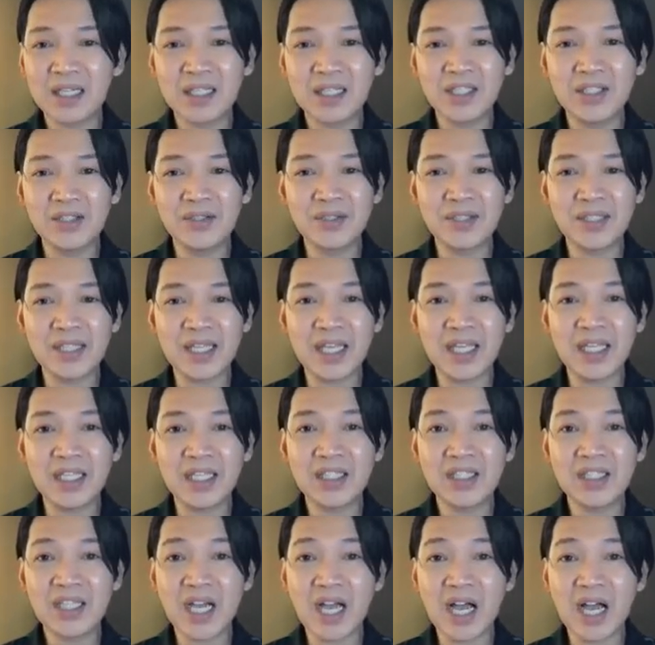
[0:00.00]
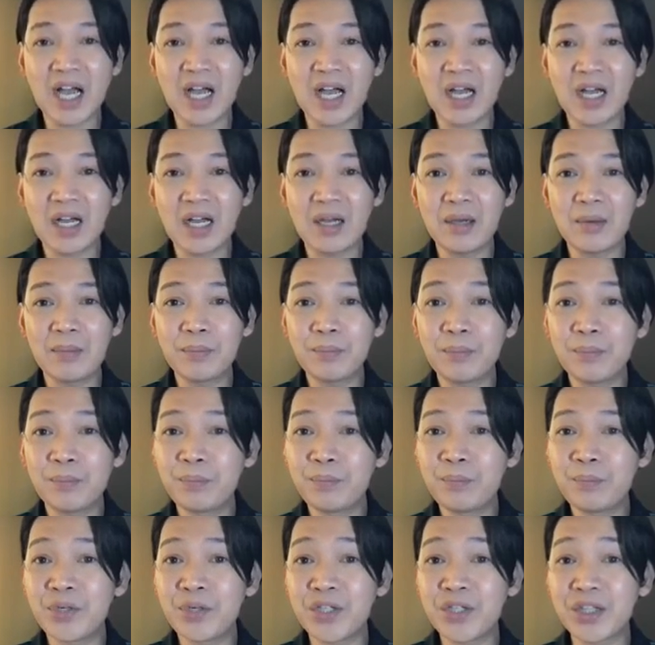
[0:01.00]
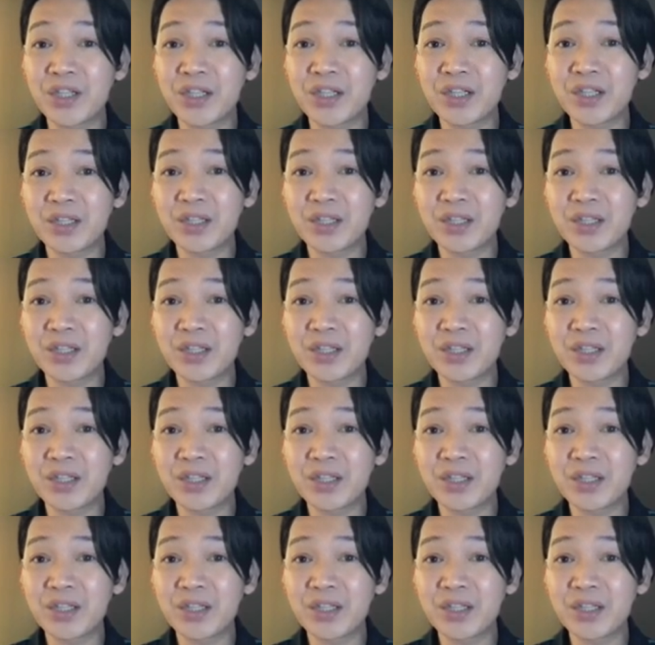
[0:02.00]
You say ja, put,